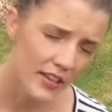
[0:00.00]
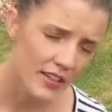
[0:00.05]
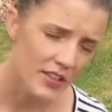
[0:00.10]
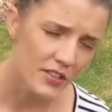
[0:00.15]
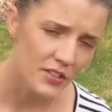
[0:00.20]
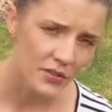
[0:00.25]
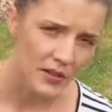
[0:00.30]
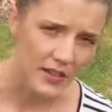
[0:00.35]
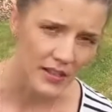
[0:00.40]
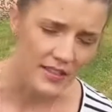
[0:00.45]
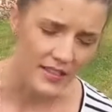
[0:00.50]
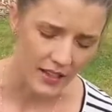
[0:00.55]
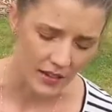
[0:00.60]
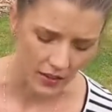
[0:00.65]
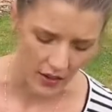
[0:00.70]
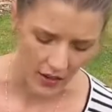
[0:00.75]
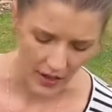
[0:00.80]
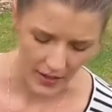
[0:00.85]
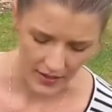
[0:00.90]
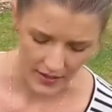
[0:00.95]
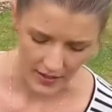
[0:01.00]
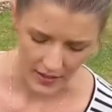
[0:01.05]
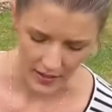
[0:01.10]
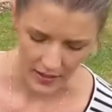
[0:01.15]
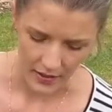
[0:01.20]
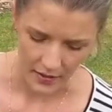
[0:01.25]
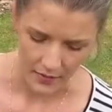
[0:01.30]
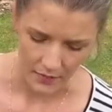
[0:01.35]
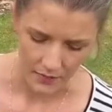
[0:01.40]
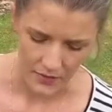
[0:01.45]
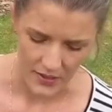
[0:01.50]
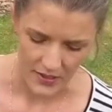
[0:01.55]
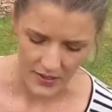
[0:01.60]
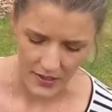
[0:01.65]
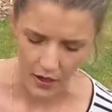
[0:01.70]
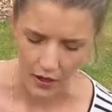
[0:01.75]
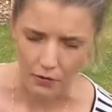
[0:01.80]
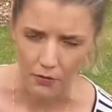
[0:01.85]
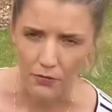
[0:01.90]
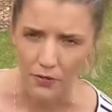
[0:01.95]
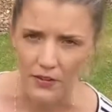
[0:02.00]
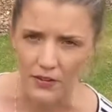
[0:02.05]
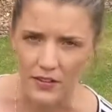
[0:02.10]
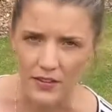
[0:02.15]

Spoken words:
direct sunlight to start off with,